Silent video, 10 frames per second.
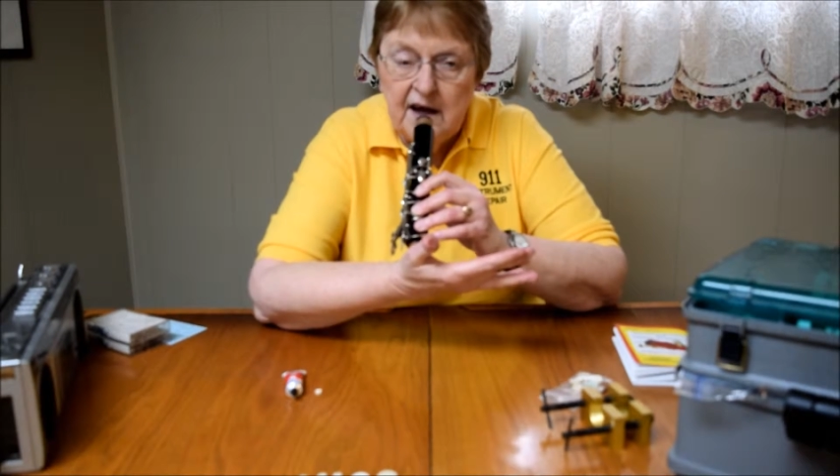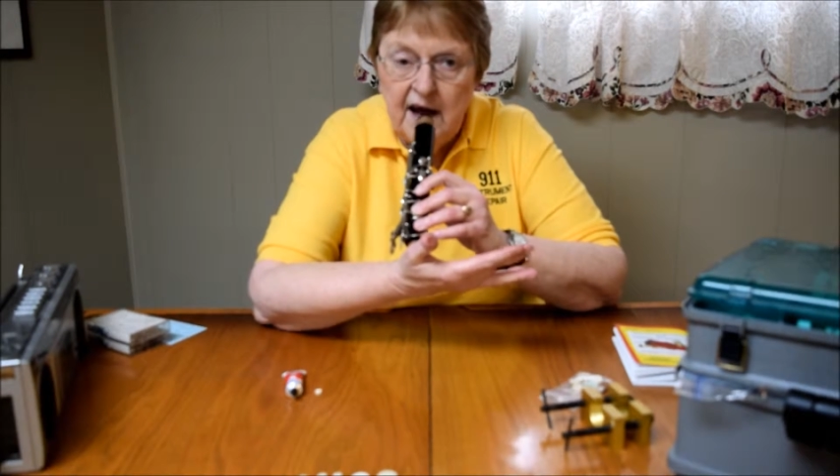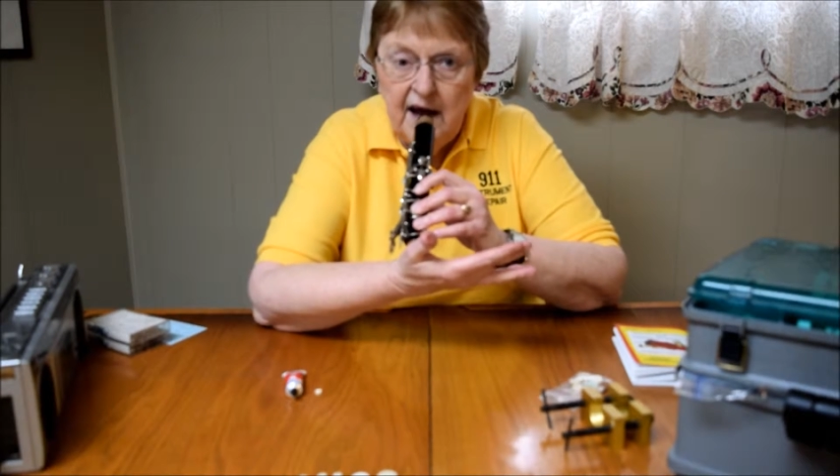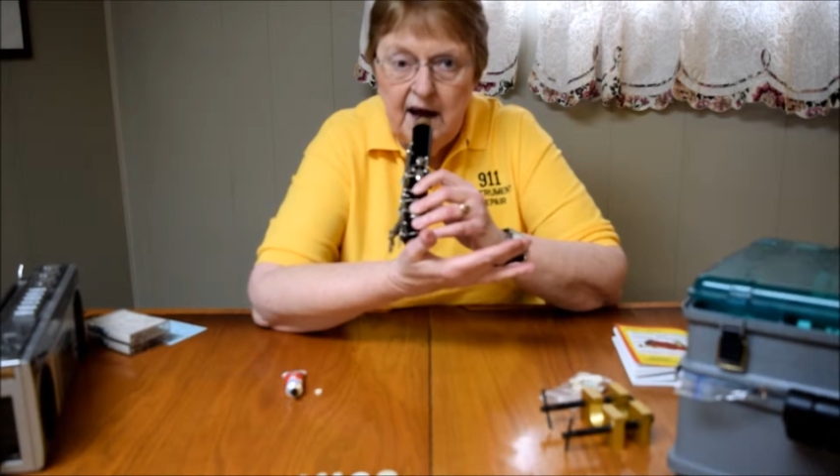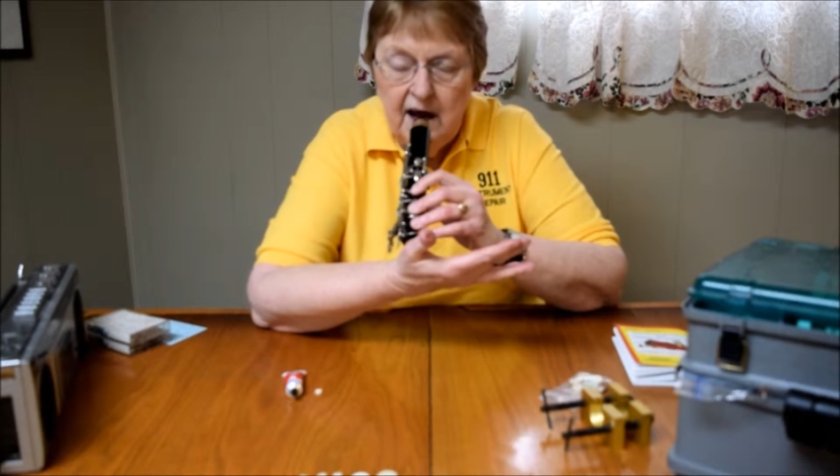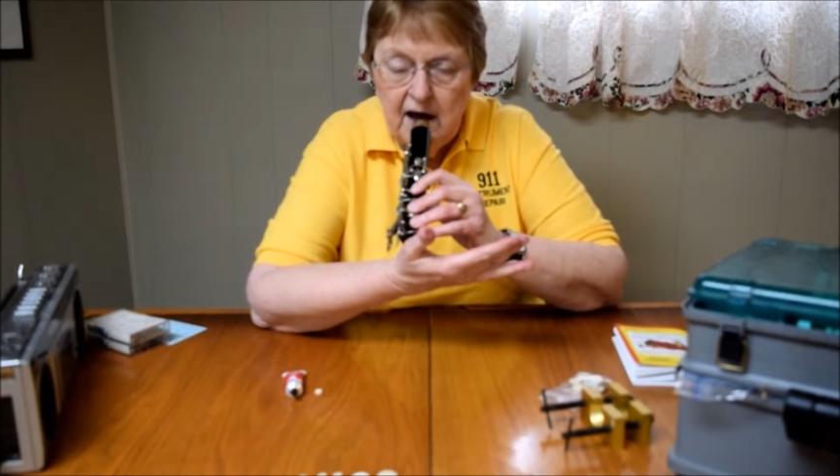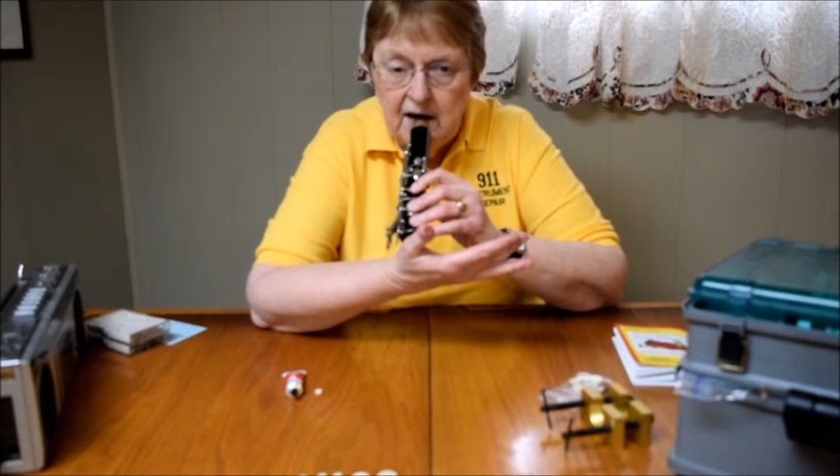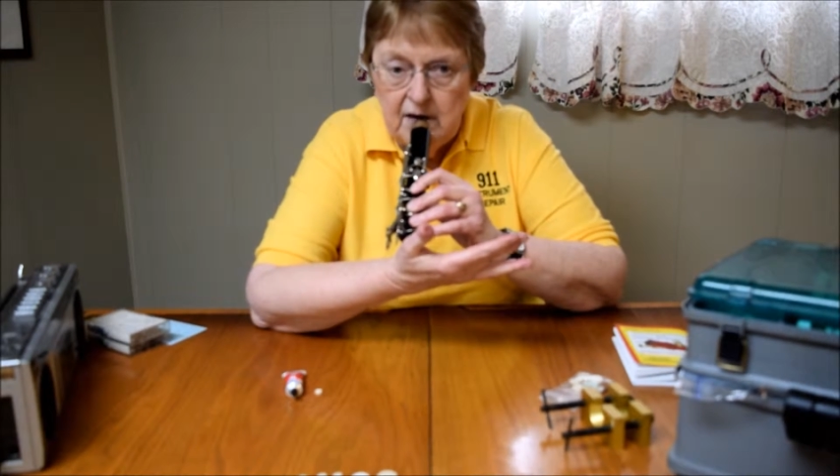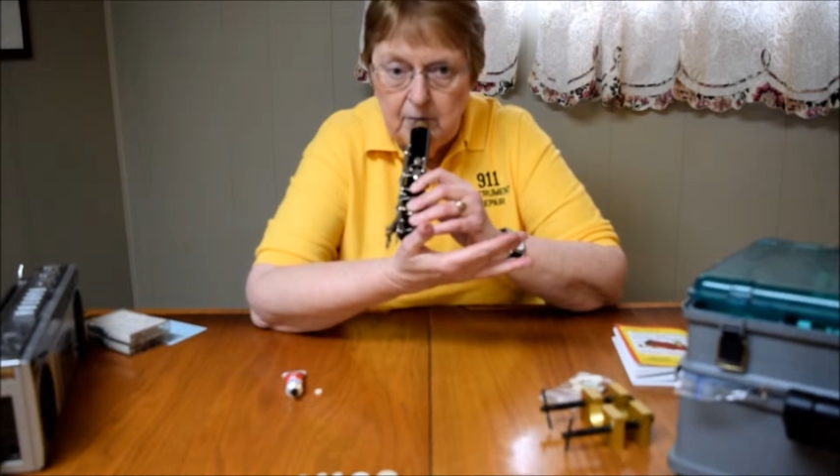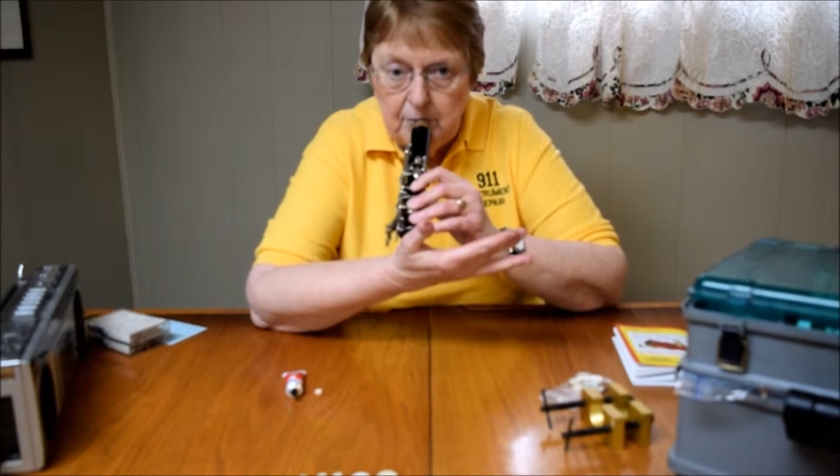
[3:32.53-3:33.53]

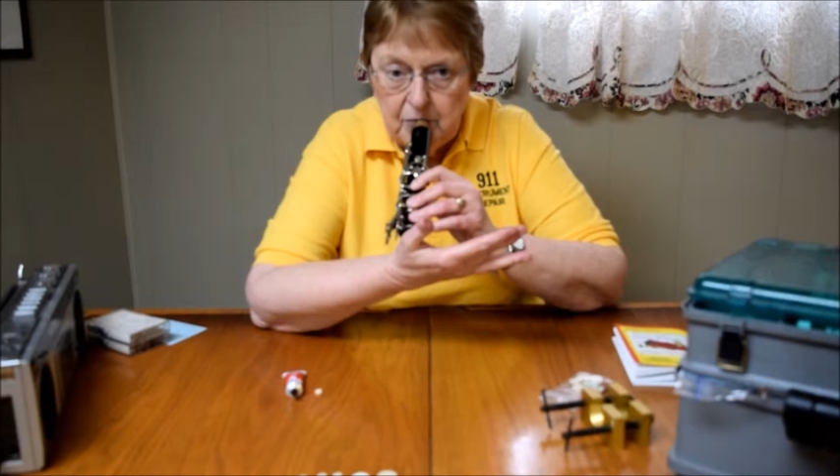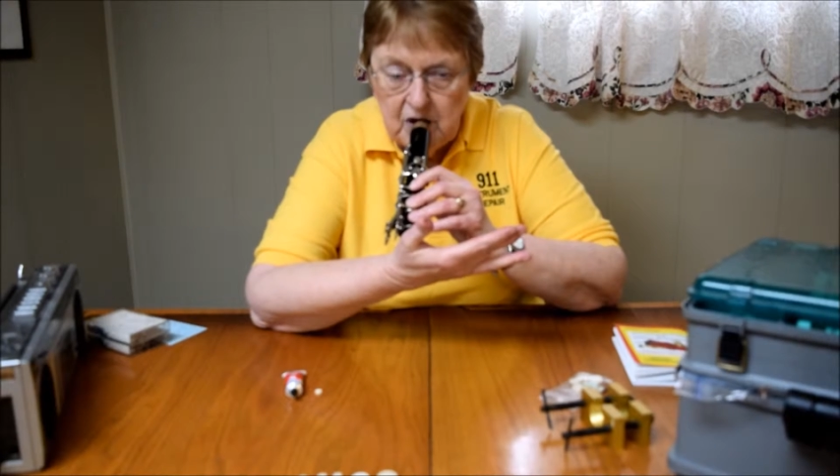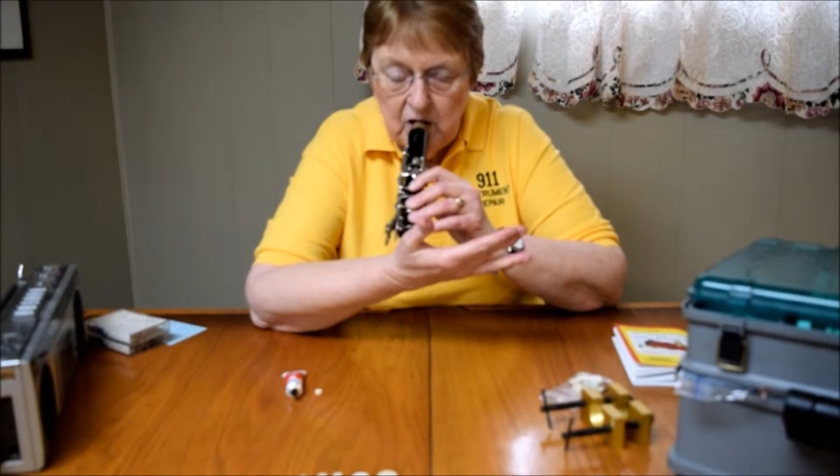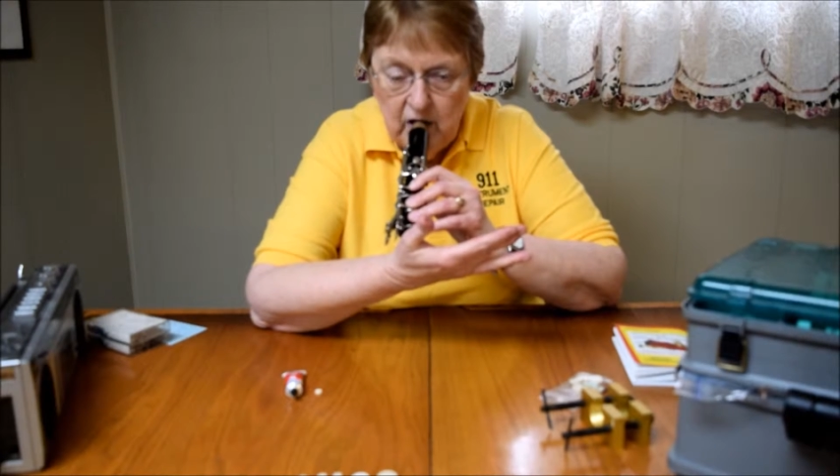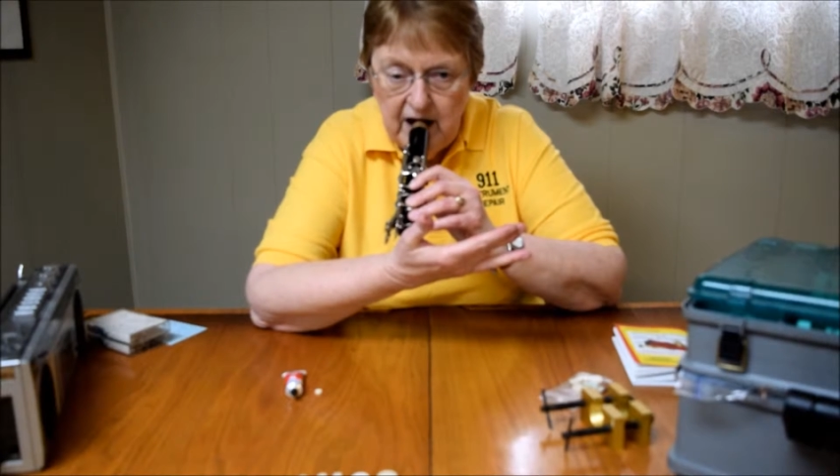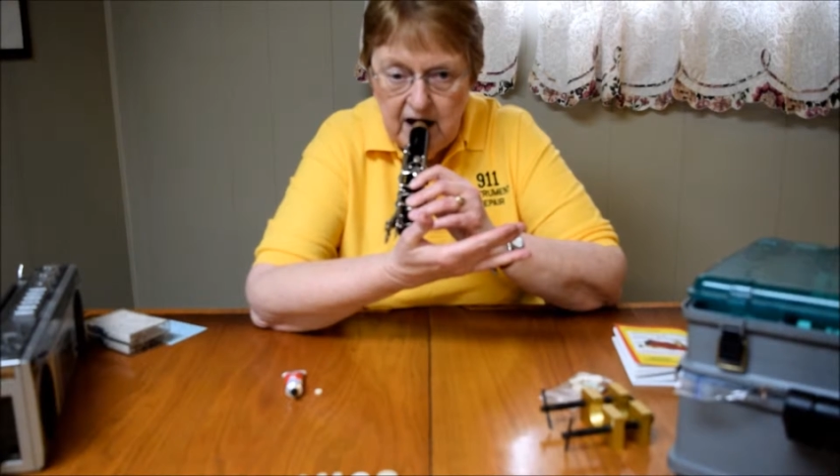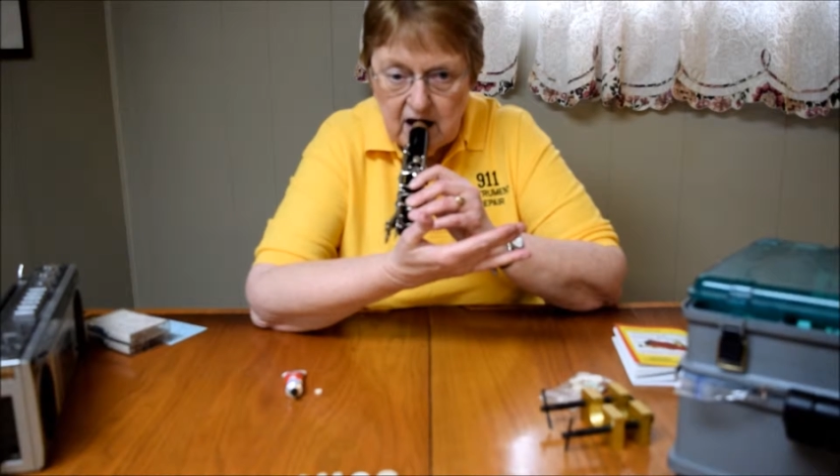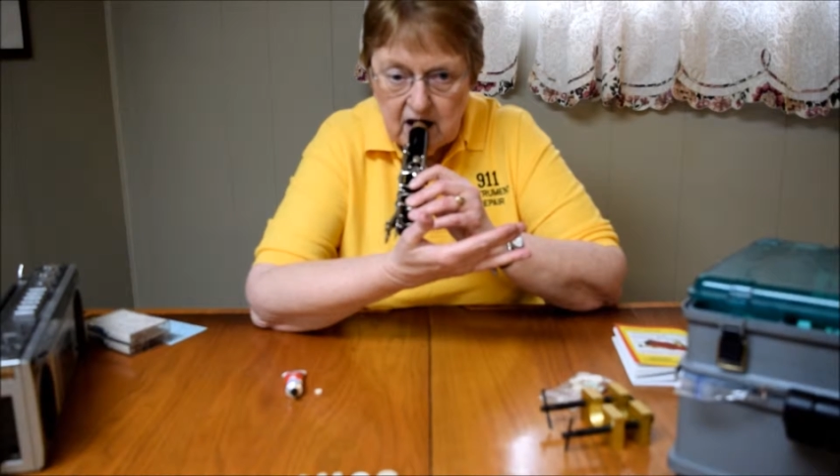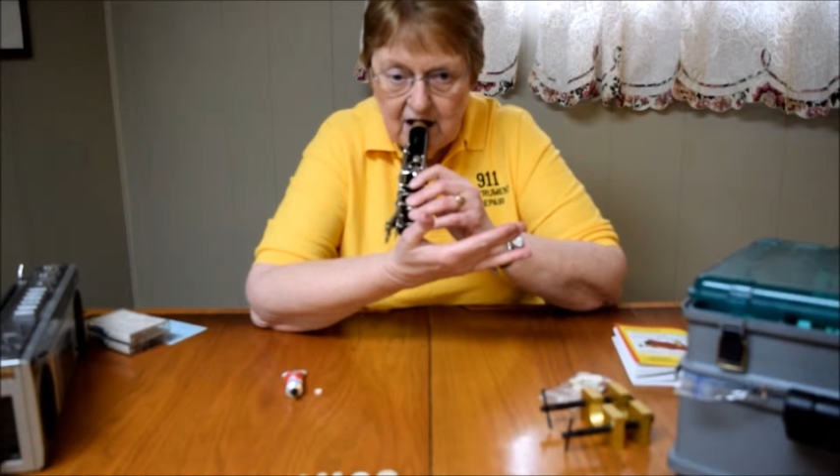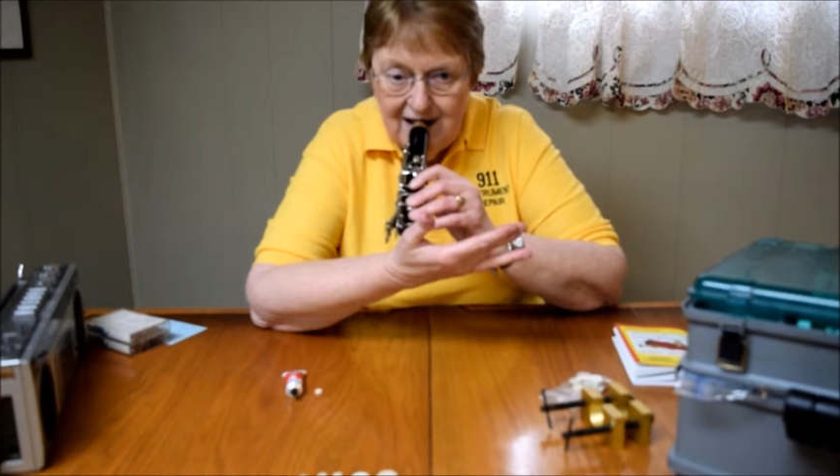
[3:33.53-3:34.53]
and blow air.